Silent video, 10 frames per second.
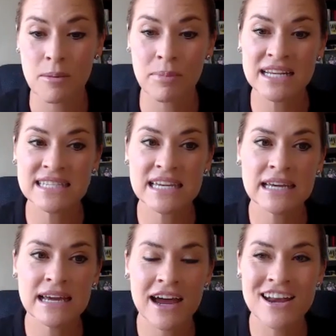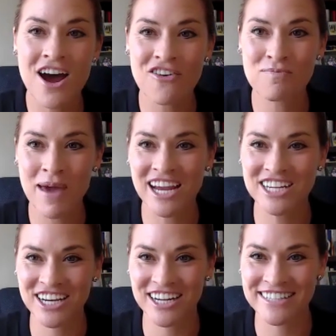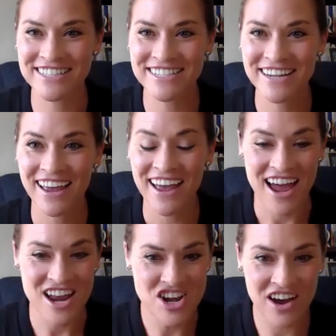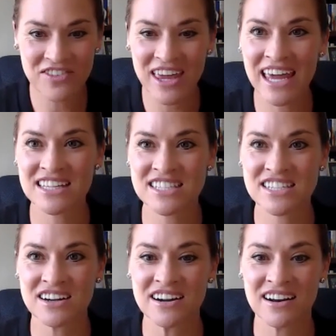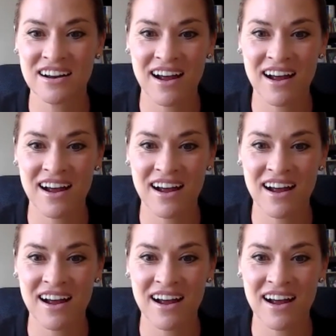But I see enough patients, enough cancer.